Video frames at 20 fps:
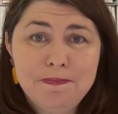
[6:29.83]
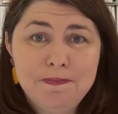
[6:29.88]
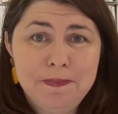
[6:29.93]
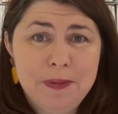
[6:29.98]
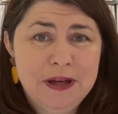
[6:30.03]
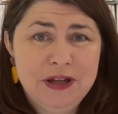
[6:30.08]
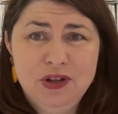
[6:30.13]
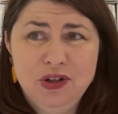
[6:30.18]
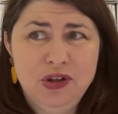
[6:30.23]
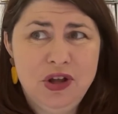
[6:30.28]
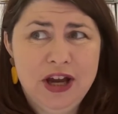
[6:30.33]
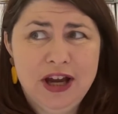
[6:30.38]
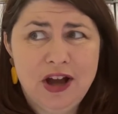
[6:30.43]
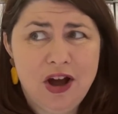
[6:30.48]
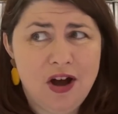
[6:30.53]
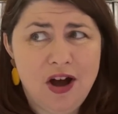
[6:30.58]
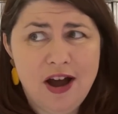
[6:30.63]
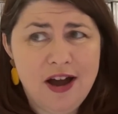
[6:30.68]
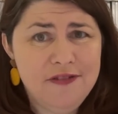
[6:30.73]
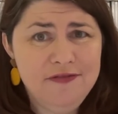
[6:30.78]
but you're
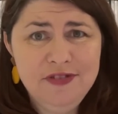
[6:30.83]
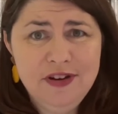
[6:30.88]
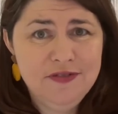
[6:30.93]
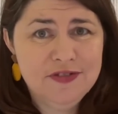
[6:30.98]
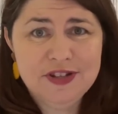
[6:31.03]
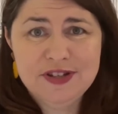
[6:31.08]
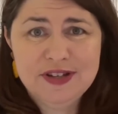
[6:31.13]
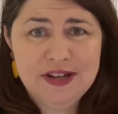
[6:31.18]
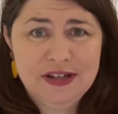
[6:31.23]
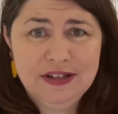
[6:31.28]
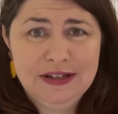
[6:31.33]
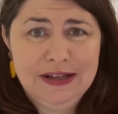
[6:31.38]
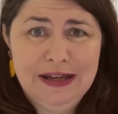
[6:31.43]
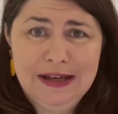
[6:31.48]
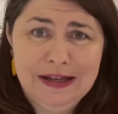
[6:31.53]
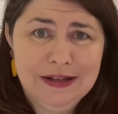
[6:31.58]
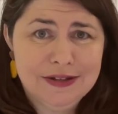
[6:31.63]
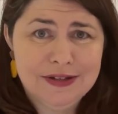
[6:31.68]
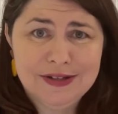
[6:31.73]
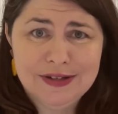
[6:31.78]
like, I've never seen
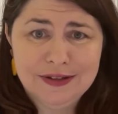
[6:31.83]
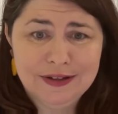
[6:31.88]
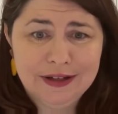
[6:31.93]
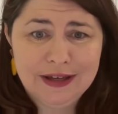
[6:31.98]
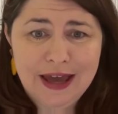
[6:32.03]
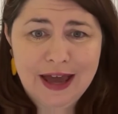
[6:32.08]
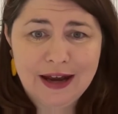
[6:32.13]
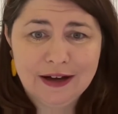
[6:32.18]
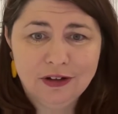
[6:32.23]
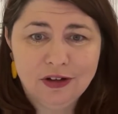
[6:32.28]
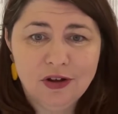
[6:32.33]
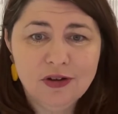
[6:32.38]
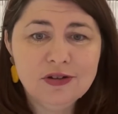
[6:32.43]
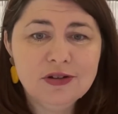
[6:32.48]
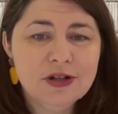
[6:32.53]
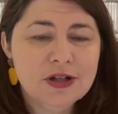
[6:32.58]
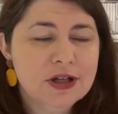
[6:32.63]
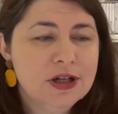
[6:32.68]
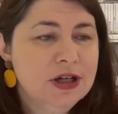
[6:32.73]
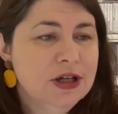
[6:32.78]
kits in the
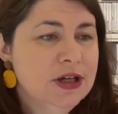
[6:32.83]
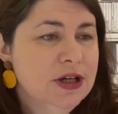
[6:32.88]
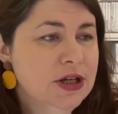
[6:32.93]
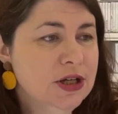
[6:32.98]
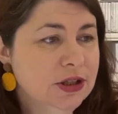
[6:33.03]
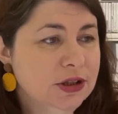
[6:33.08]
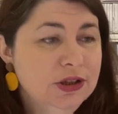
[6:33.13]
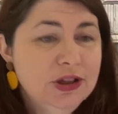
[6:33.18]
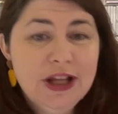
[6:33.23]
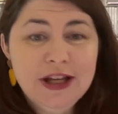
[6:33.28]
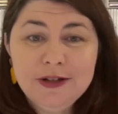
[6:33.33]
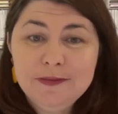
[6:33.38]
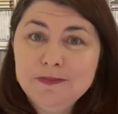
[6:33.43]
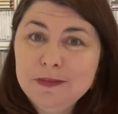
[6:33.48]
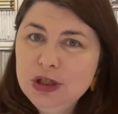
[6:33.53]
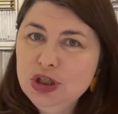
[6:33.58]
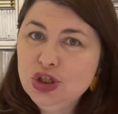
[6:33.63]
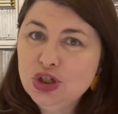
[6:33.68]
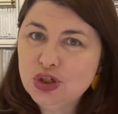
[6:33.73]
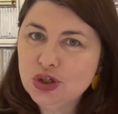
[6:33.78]
catalogue. Let
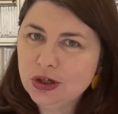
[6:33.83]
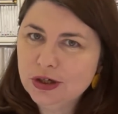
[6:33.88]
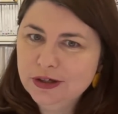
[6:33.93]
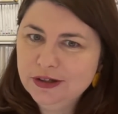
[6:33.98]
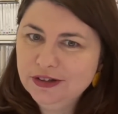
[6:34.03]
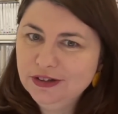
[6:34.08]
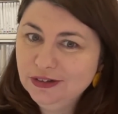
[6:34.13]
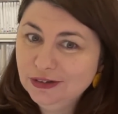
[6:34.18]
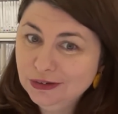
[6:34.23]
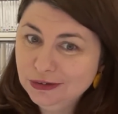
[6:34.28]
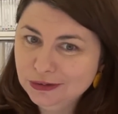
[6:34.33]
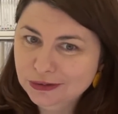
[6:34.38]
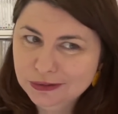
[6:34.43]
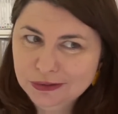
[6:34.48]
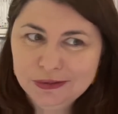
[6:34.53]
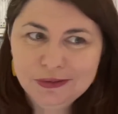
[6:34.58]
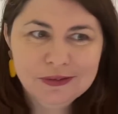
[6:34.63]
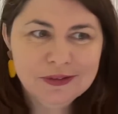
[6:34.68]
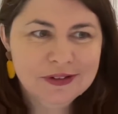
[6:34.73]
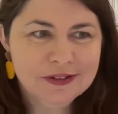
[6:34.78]
me show
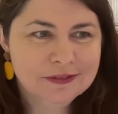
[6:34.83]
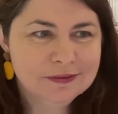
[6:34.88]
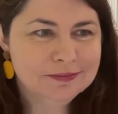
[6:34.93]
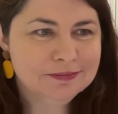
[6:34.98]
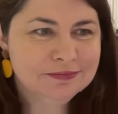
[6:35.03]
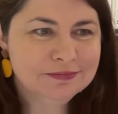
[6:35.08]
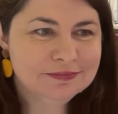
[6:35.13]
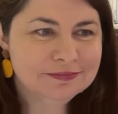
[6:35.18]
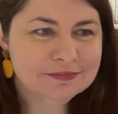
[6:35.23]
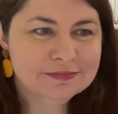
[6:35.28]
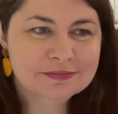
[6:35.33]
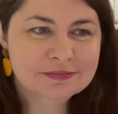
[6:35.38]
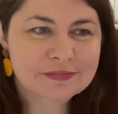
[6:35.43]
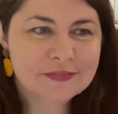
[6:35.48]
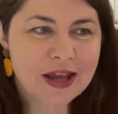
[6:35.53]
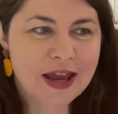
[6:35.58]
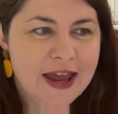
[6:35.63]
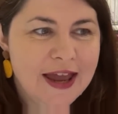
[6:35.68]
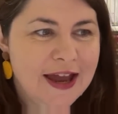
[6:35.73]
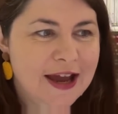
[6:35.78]
you
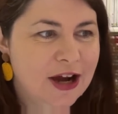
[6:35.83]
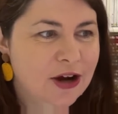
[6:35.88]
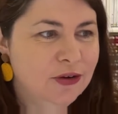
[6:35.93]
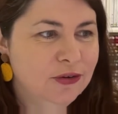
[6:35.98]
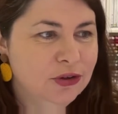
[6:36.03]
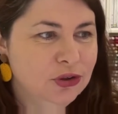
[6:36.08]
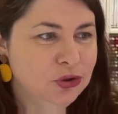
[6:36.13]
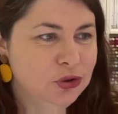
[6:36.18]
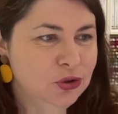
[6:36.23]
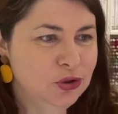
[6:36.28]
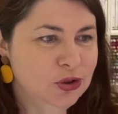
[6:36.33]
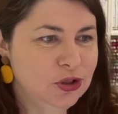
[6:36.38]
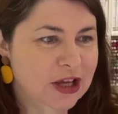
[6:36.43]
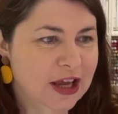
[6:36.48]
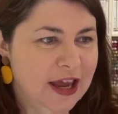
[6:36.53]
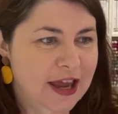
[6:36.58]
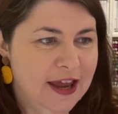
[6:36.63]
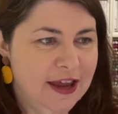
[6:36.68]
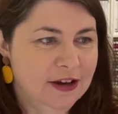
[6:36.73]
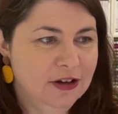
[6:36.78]
how you
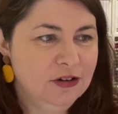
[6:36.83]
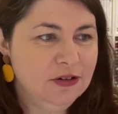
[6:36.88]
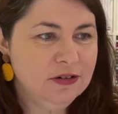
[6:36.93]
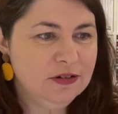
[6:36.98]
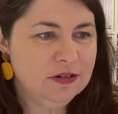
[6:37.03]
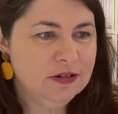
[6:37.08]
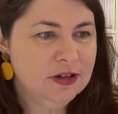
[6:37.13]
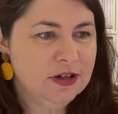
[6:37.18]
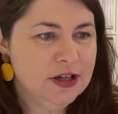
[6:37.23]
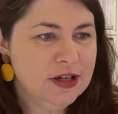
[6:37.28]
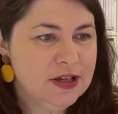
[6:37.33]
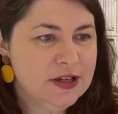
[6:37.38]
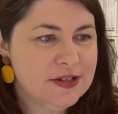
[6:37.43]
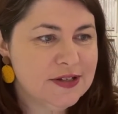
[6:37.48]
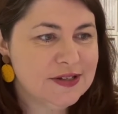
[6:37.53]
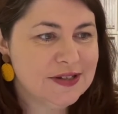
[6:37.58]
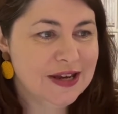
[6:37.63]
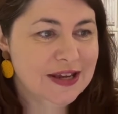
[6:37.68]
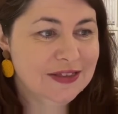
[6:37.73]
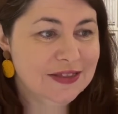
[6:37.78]
can
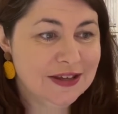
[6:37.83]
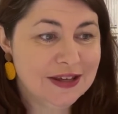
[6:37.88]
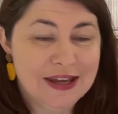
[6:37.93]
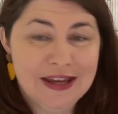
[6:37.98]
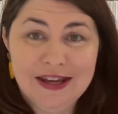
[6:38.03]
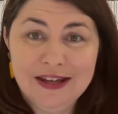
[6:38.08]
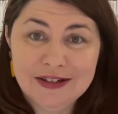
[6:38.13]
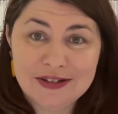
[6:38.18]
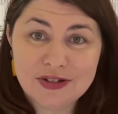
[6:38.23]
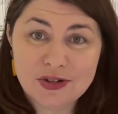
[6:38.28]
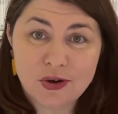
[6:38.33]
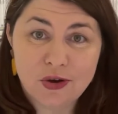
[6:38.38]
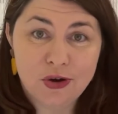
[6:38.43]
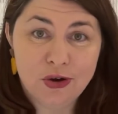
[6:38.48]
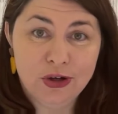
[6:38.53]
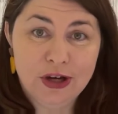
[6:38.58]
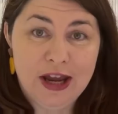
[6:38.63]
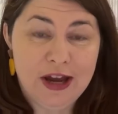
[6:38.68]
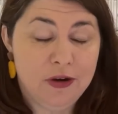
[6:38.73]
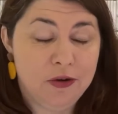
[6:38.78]
see the kits
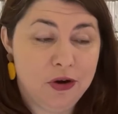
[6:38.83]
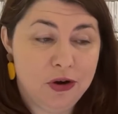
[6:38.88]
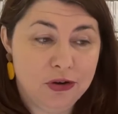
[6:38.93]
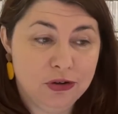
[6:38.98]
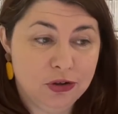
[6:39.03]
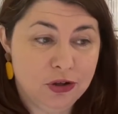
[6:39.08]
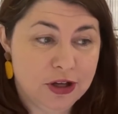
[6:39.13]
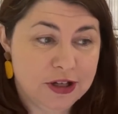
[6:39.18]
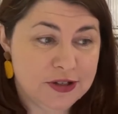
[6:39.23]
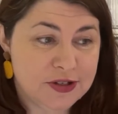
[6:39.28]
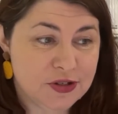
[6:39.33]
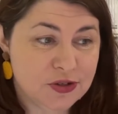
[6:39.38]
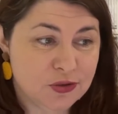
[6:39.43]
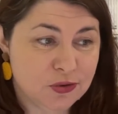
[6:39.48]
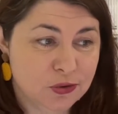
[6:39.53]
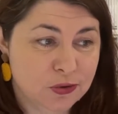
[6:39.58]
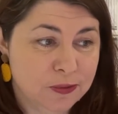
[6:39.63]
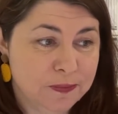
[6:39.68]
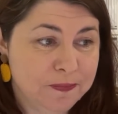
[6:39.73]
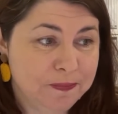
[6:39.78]
on our online
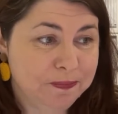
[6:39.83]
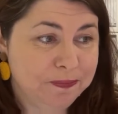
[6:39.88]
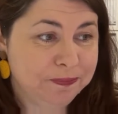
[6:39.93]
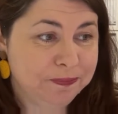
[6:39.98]
store.